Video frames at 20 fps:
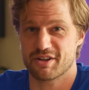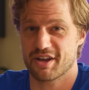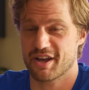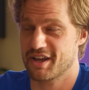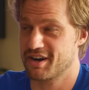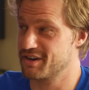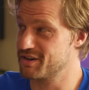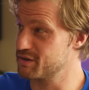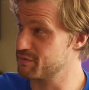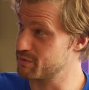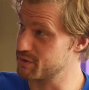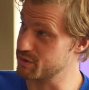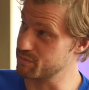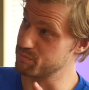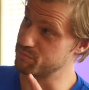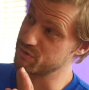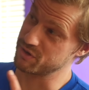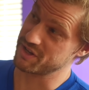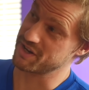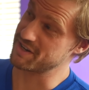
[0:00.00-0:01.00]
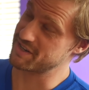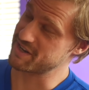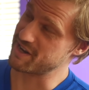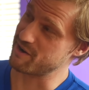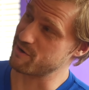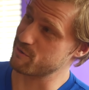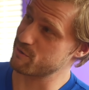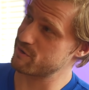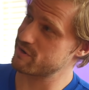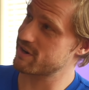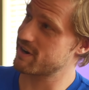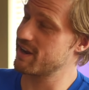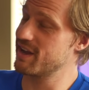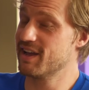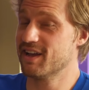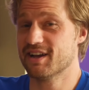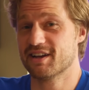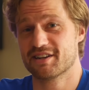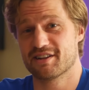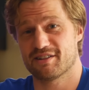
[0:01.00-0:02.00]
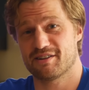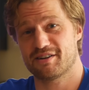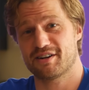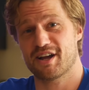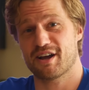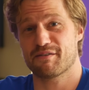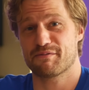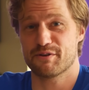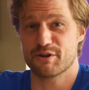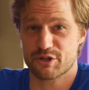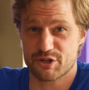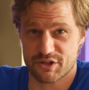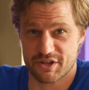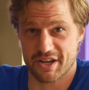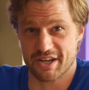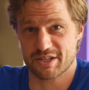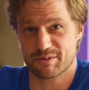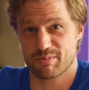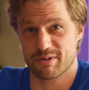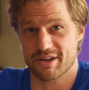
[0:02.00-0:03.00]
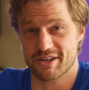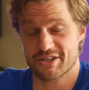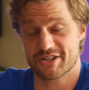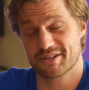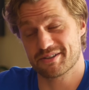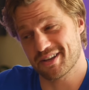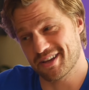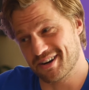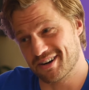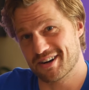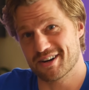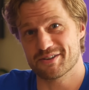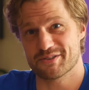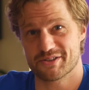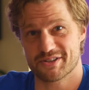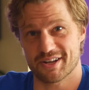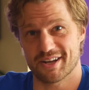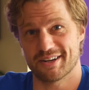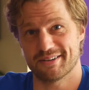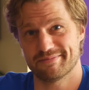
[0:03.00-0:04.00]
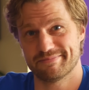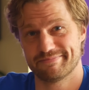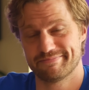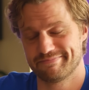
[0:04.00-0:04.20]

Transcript: you head on over to brilliant.org to learn how fusion takes place in our own sun.